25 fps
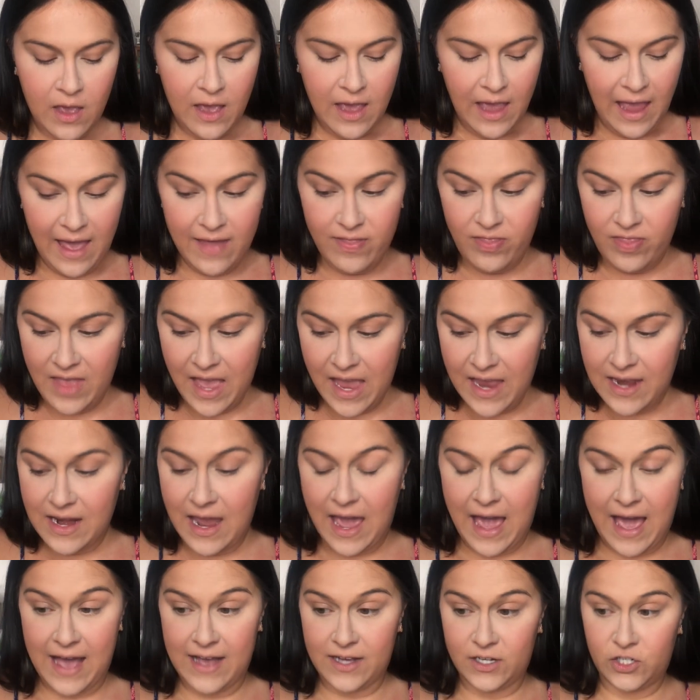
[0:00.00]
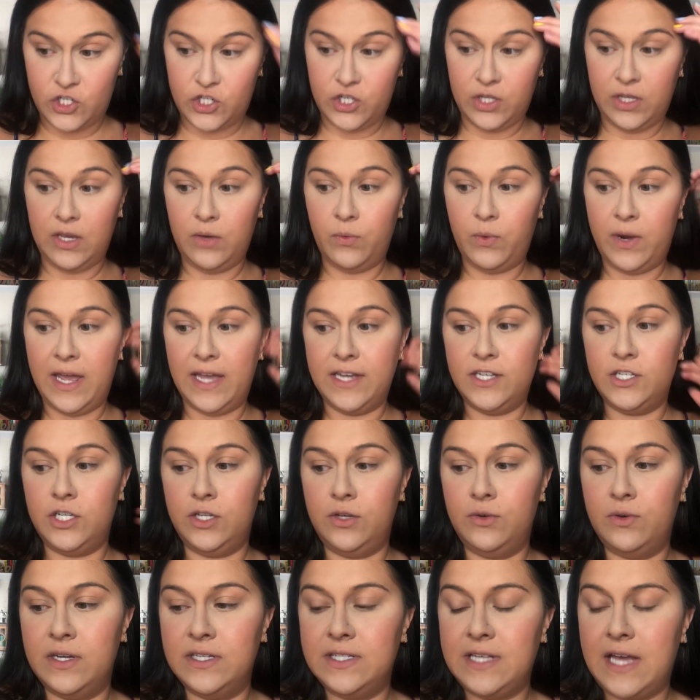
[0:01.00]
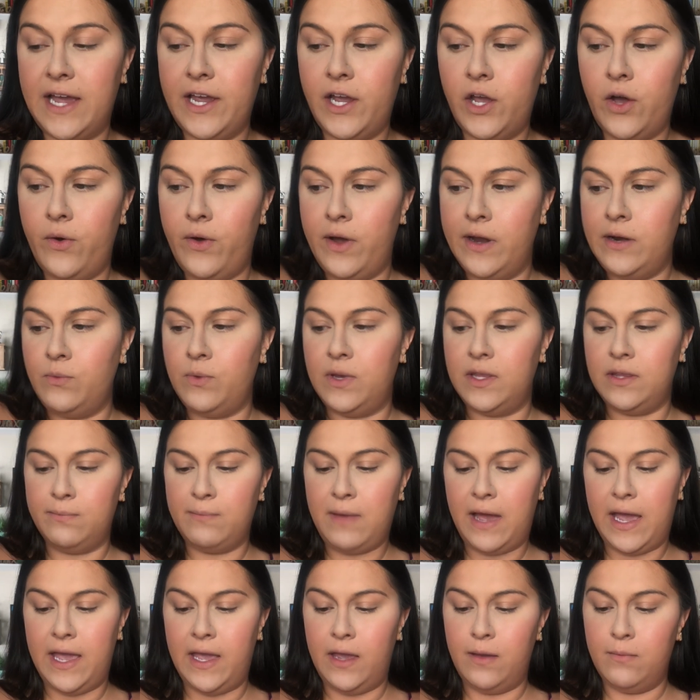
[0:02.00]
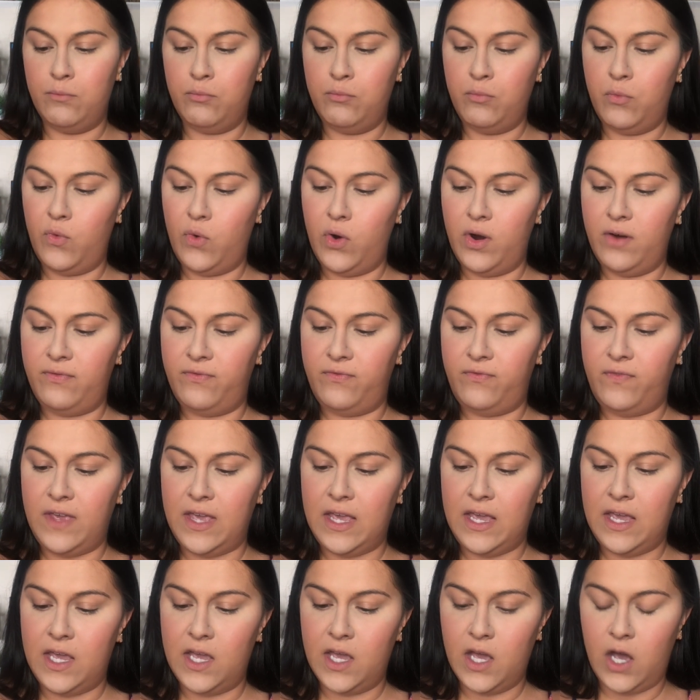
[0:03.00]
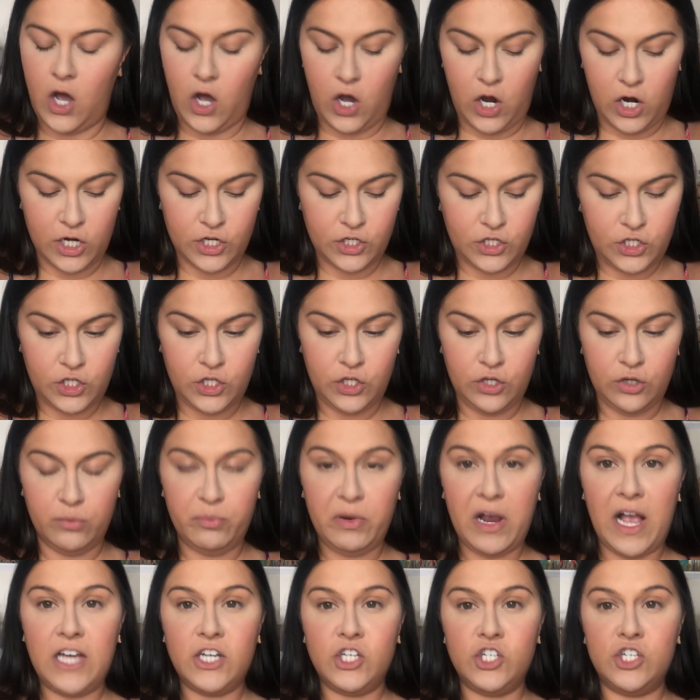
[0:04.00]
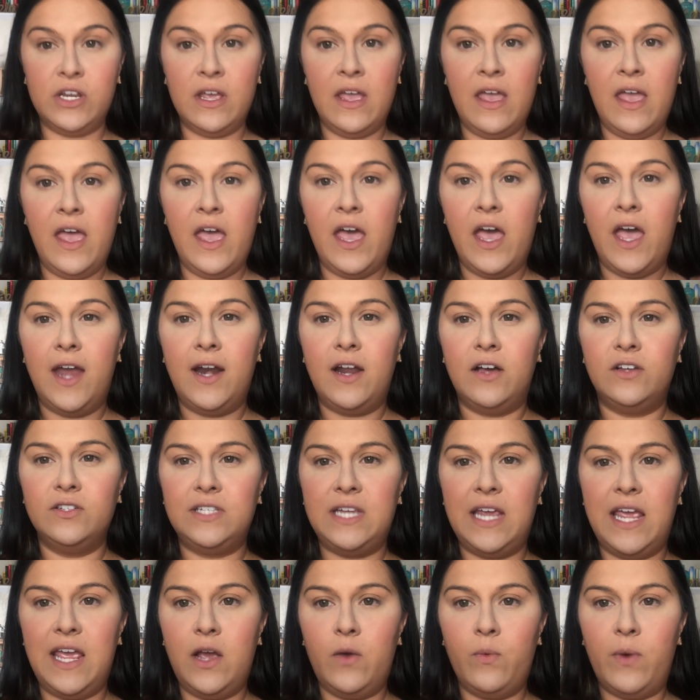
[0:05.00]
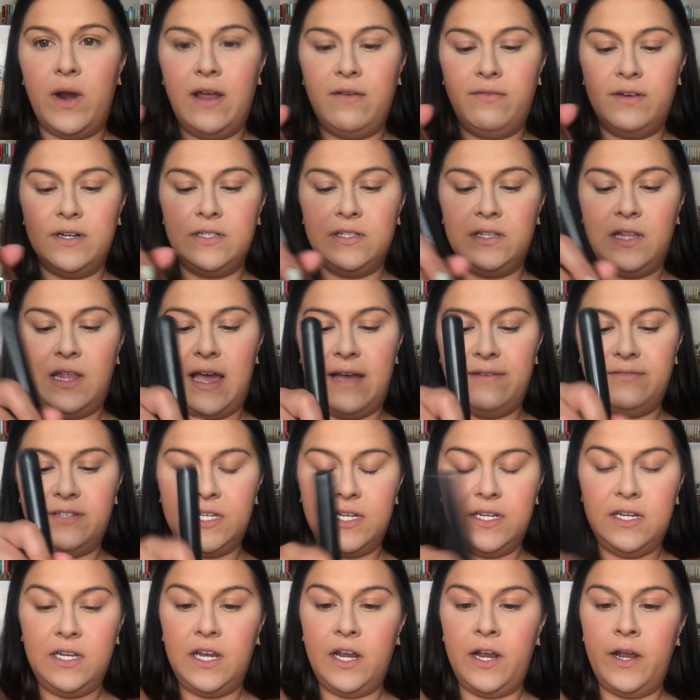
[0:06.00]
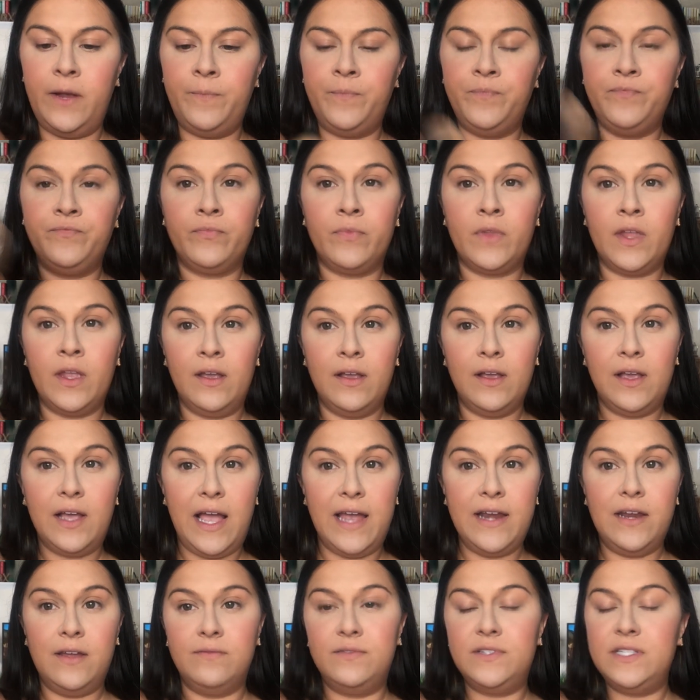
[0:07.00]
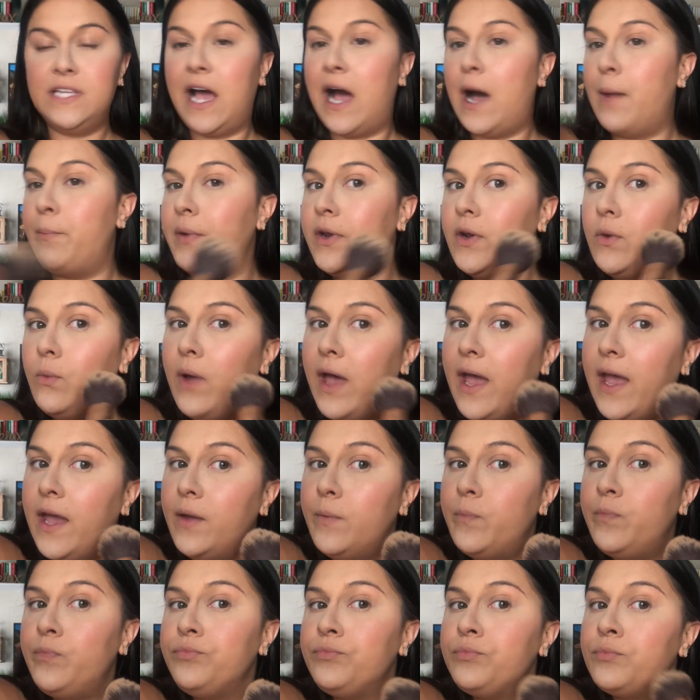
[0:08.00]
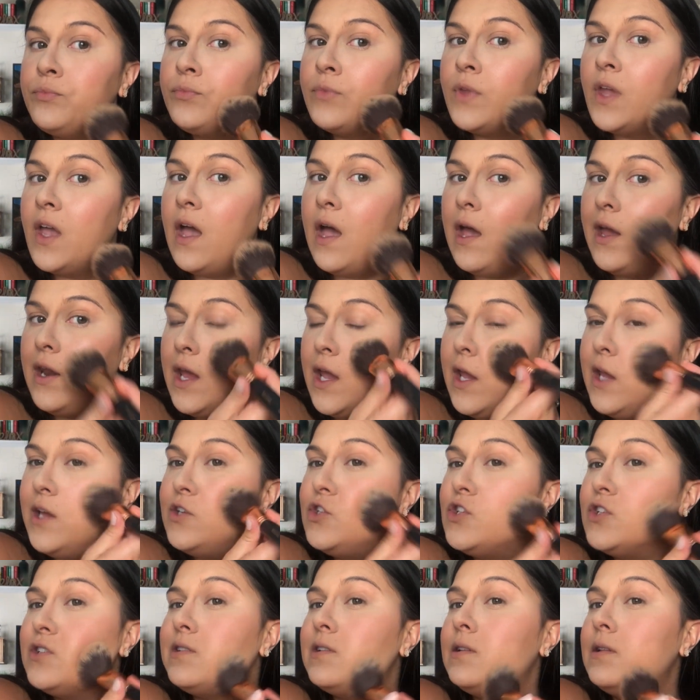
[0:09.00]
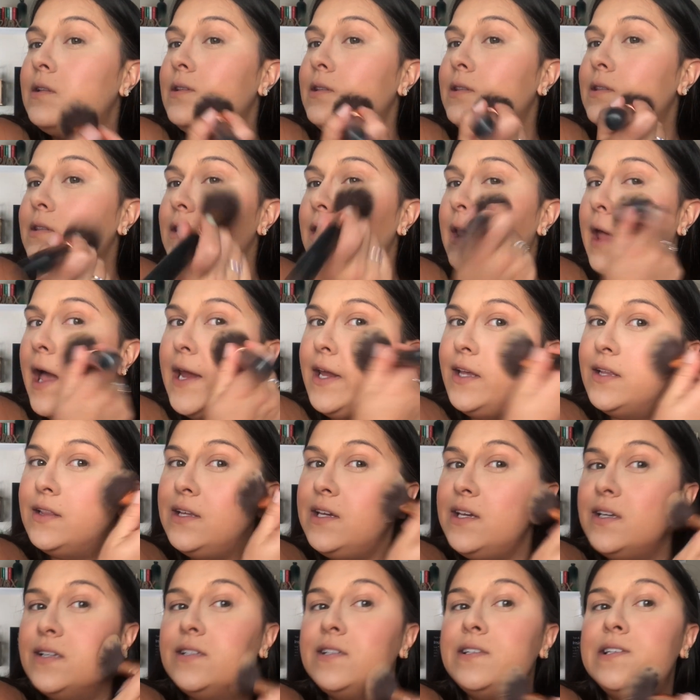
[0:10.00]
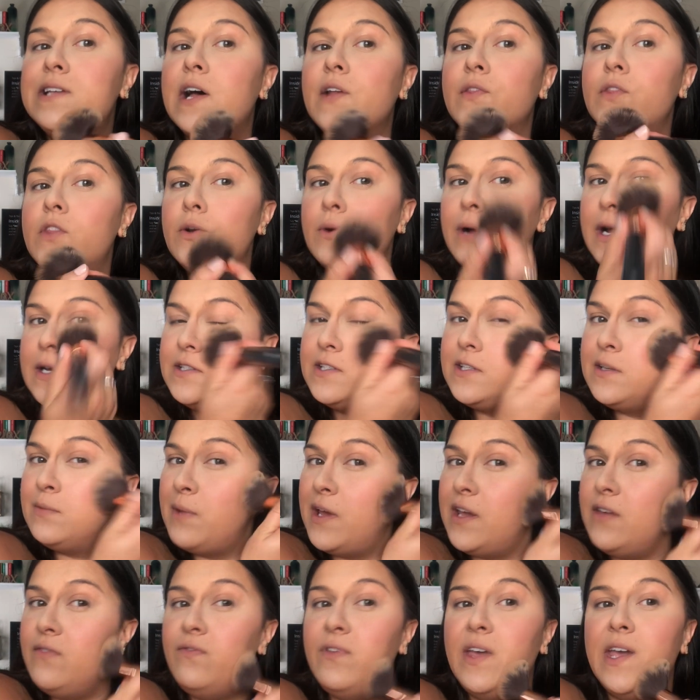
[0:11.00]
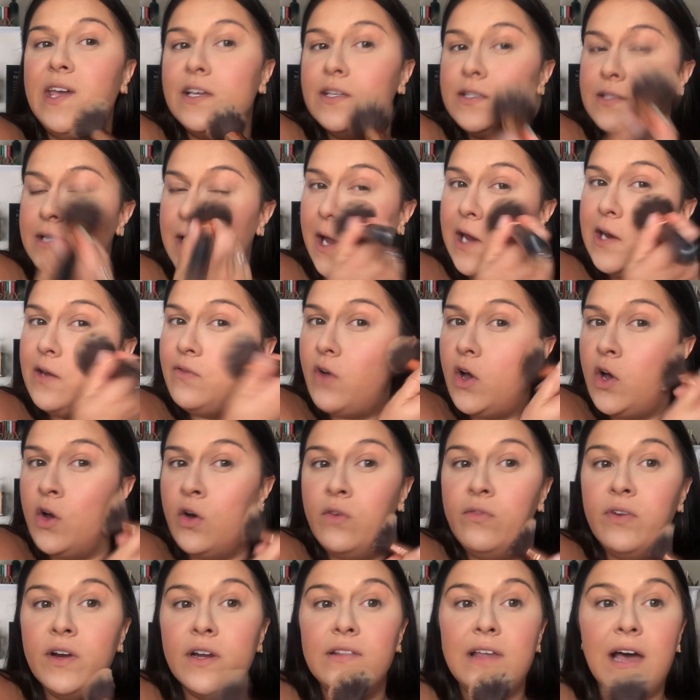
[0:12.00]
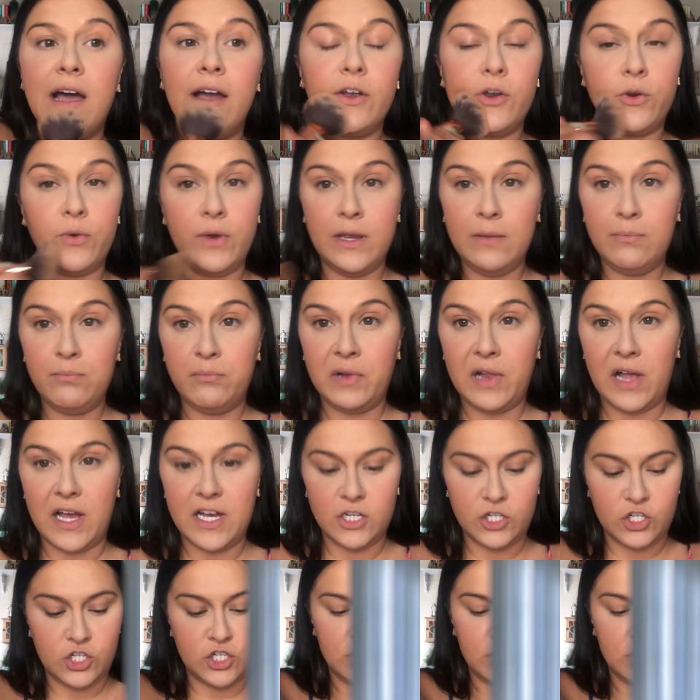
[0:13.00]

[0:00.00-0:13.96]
And then actually what I do is I go in with my Morphe R2 brush, and I'll take whatever's left in here, kind of tap it away, and I just lightly set the rest of my face kind of over that cream blush.